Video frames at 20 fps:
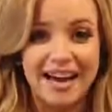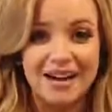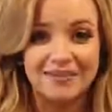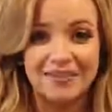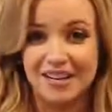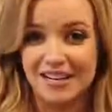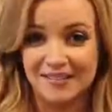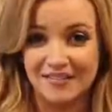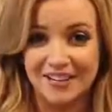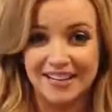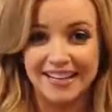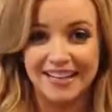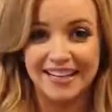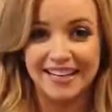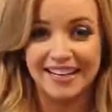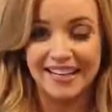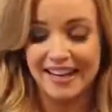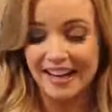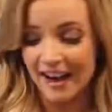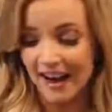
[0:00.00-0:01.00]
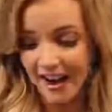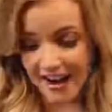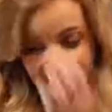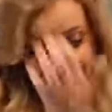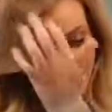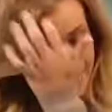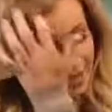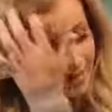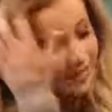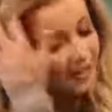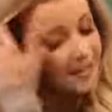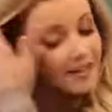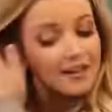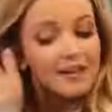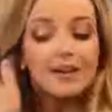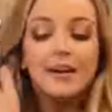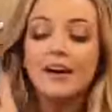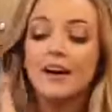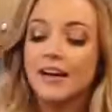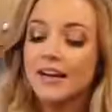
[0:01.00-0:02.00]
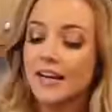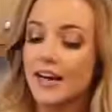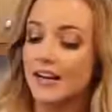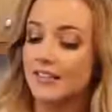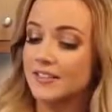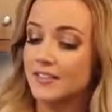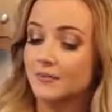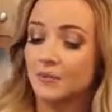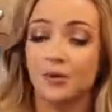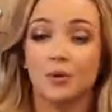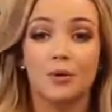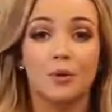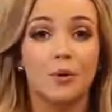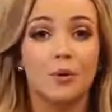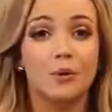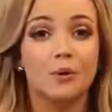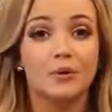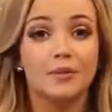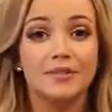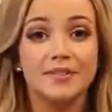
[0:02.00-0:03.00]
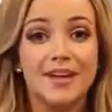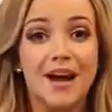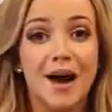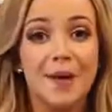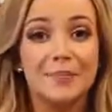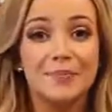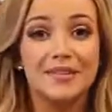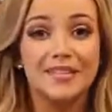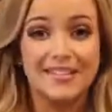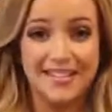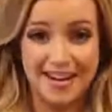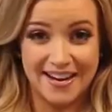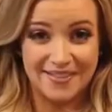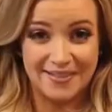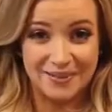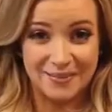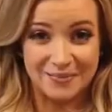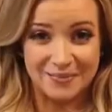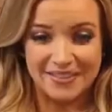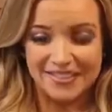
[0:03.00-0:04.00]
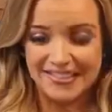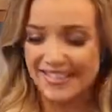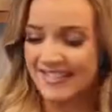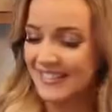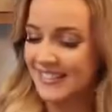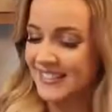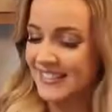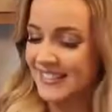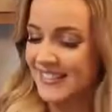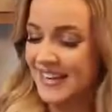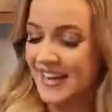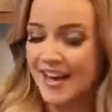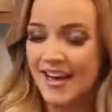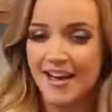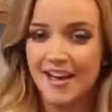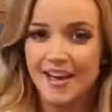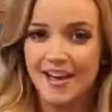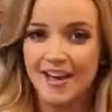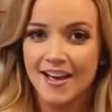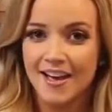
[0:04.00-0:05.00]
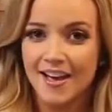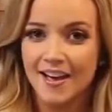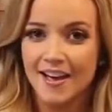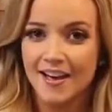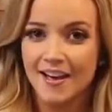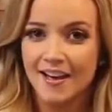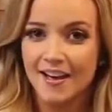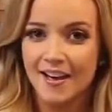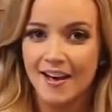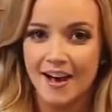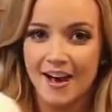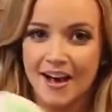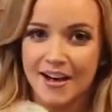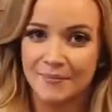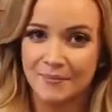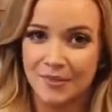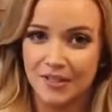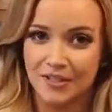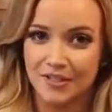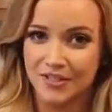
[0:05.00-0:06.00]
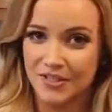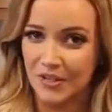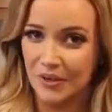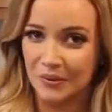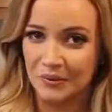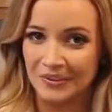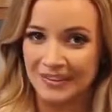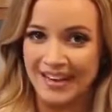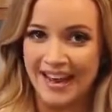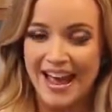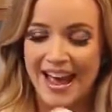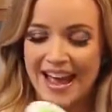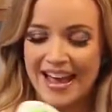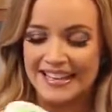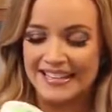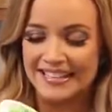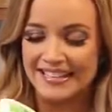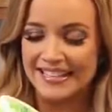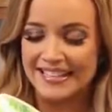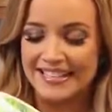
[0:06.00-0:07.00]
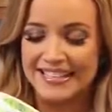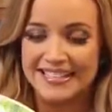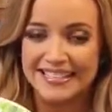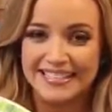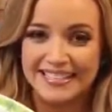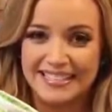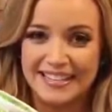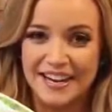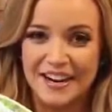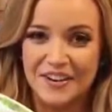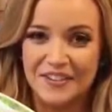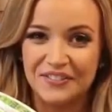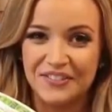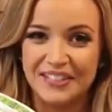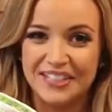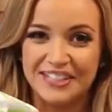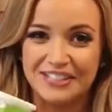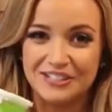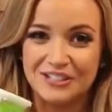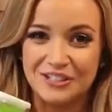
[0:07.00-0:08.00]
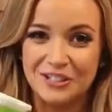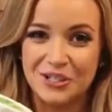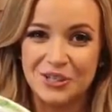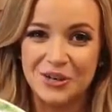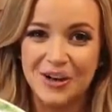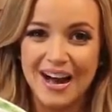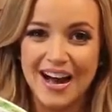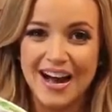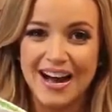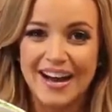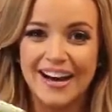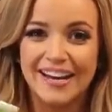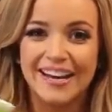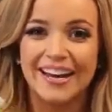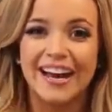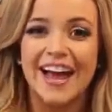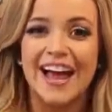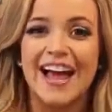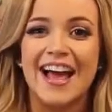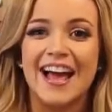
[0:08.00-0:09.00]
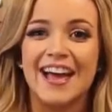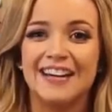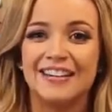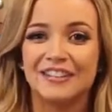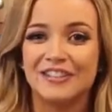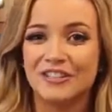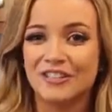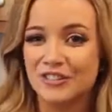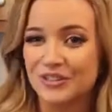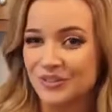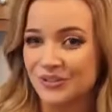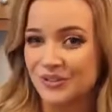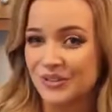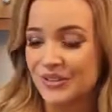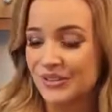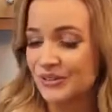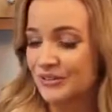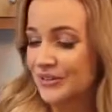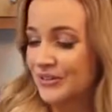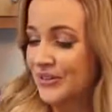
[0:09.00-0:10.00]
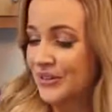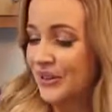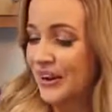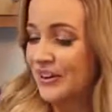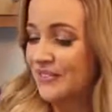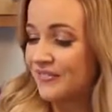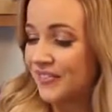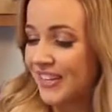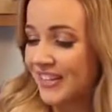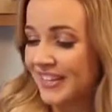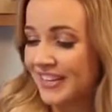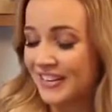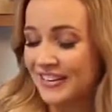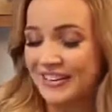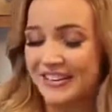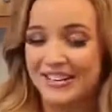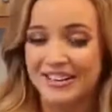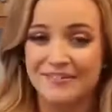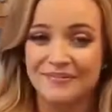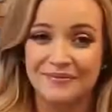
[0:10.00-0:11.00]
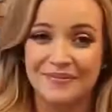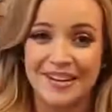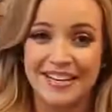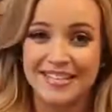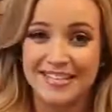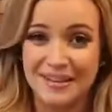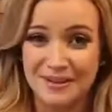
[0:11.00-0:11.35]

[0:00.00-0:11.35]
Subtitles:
I'm not even kidding, I got some good old top the tater because I'm Minnesotan and this stuff is tried and true. So I figured if my